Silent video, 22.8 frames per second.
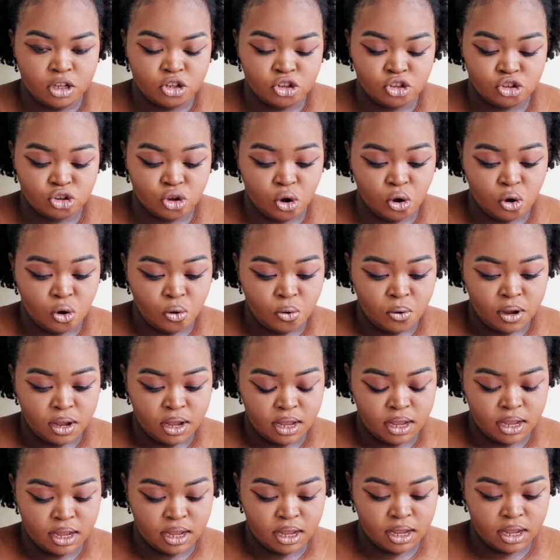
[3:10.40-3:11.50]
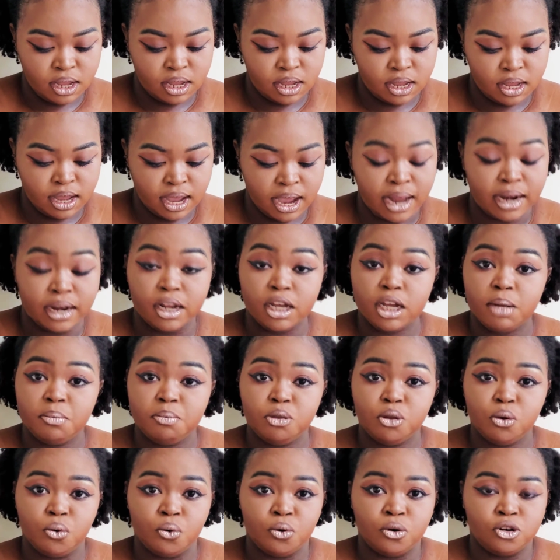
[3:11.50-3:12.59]
So I look up
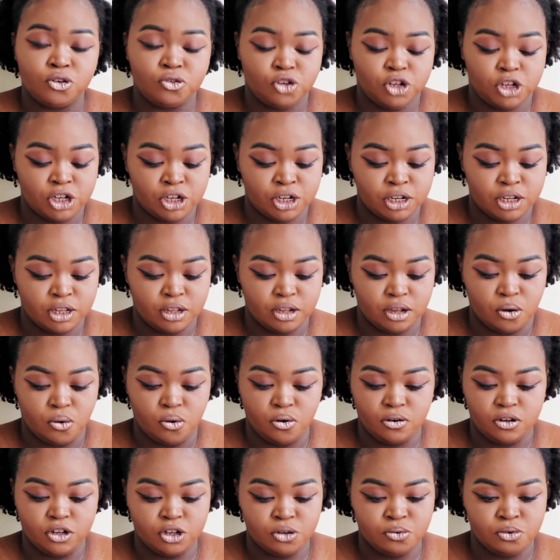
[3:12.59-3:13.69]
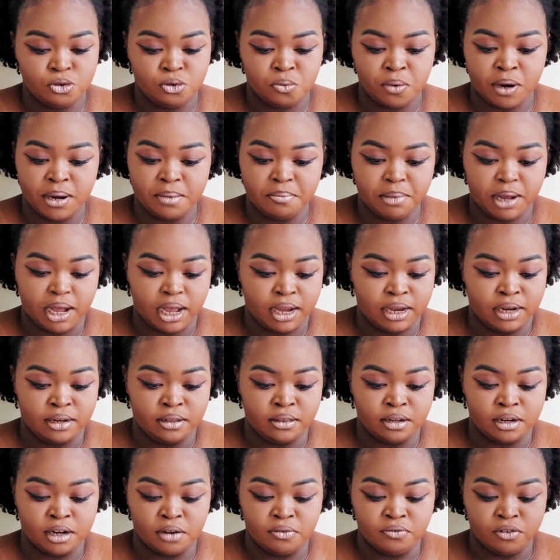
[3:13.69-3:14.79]
the origin. The origin was right
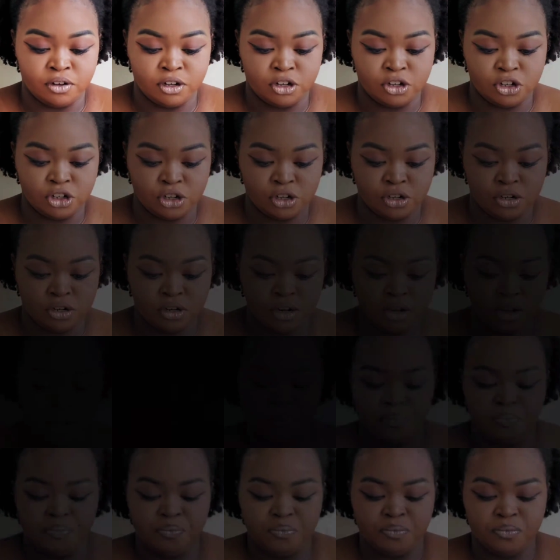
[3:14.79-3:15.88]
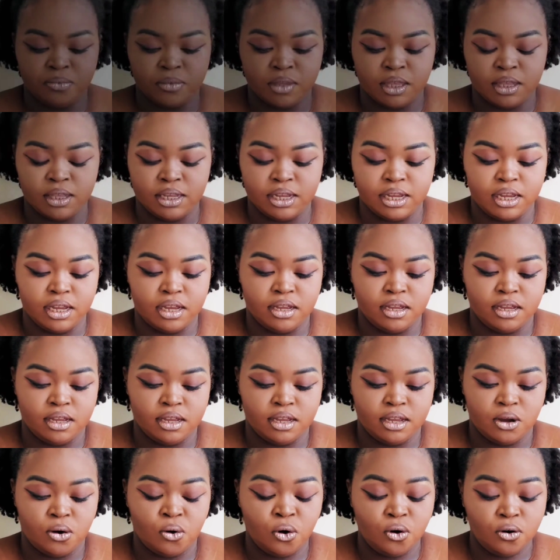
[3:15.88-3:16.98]
behind the definition. The
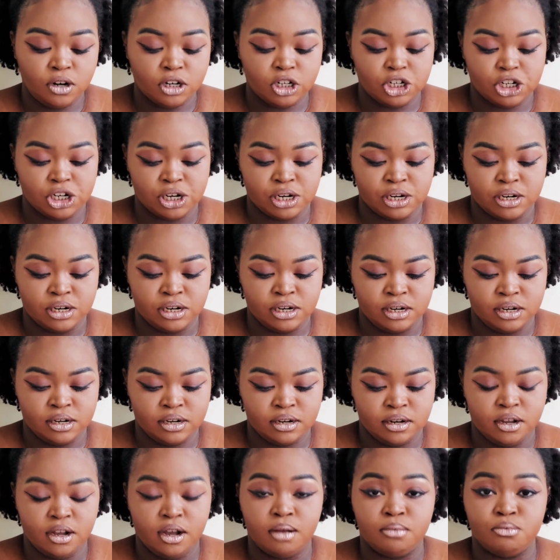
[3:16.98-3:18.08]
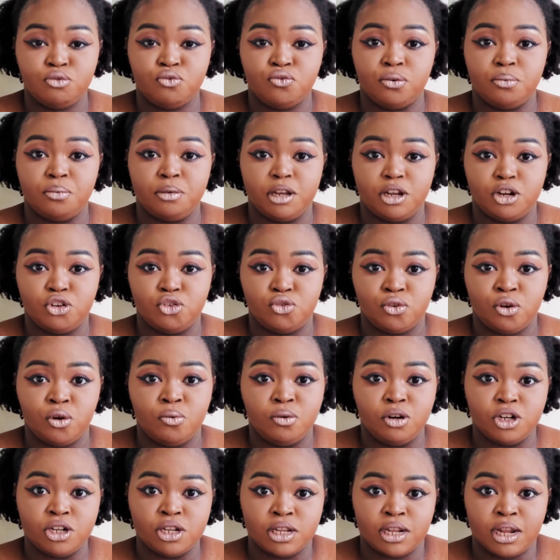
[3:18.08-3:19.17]
origin comes from intro,
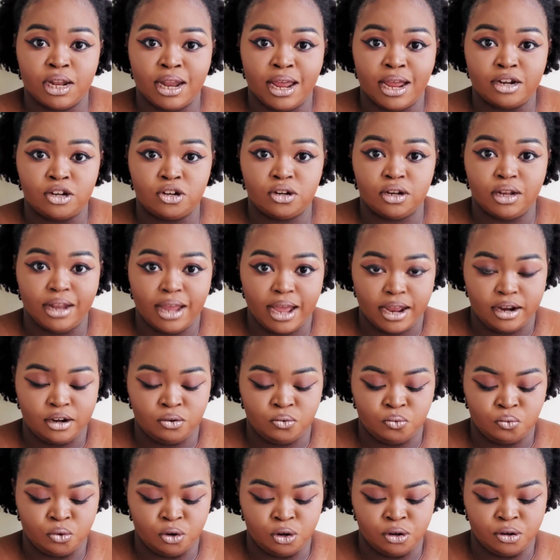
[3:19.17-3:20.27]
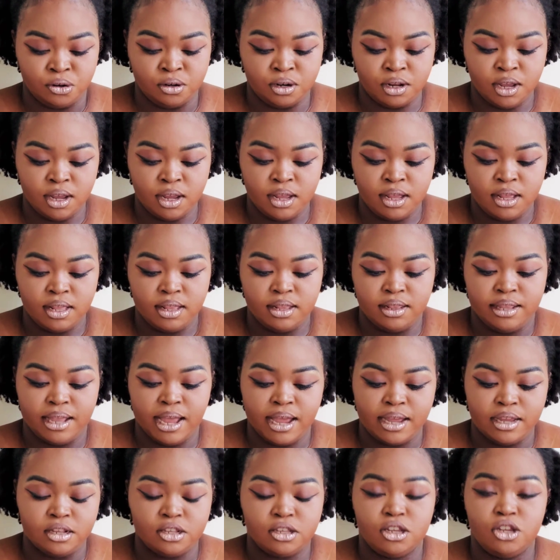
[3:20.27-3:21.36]
which is a Latin word
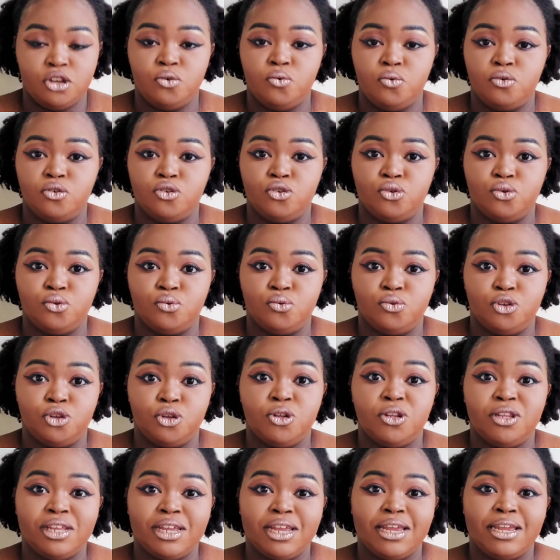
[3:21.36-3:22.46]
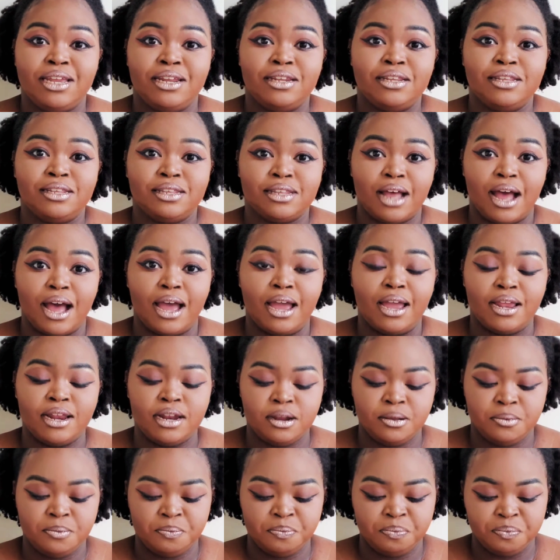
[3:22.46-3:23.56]
that is equal to the inside.